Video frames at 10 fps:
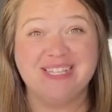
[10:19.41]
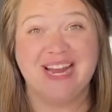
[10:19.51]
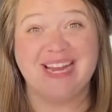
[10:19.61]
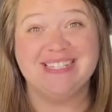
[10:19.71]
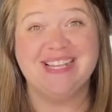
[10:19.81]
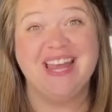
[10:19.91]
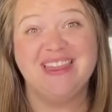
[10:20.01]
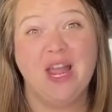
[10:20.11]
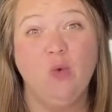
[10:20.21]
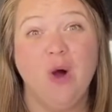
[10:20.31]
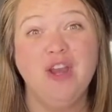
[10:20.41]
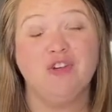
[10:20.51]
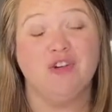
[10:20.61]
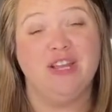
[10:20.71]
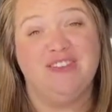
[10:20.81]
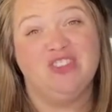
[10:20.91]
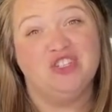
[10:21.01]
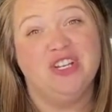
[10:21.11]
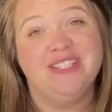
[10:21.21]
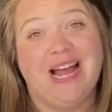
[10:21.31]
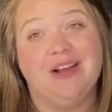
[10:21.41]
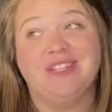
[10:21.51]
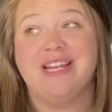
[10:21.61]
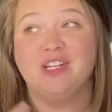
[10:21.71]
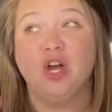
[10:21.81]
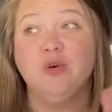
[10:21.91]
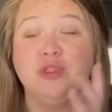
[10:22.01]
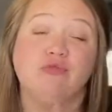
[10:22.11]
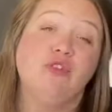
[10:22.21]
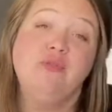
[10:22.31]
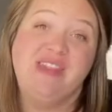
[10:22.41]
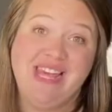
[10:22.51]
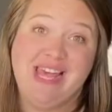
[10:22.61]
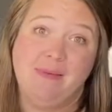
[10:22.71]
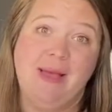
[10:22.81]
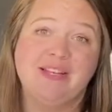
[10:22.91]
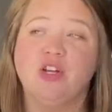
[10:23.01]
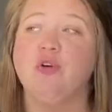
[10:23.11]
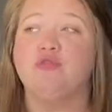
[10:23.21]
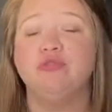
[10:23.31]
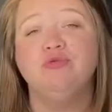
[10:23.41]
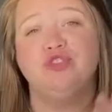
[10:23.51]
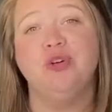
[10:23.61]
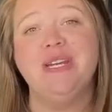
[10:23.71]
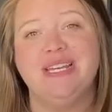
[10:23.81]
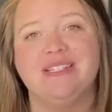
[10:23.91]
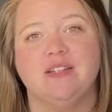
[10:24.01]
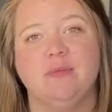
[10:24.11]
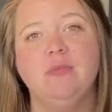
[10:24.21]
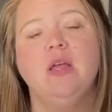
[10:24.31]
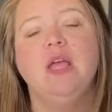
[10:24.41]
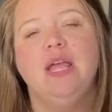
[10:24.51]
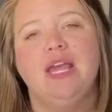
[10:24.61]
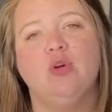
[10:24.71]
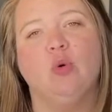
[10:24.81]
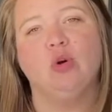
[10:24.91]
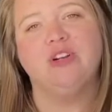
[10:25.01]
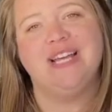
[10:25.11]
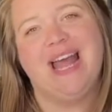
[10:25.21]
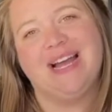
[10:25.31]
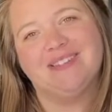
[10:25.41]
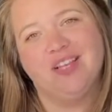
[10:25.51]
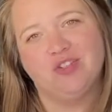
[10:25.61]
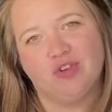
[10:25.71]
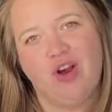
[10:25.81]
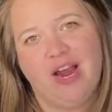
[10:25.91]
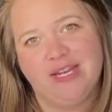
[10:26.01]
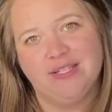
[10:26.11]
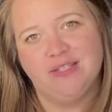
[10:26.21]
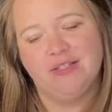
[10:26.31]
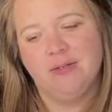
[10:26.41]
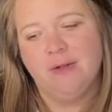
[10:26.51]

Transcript: like I said, they wondered if the Gentiles had to go through them, had to go through Judaism in order to access Christ.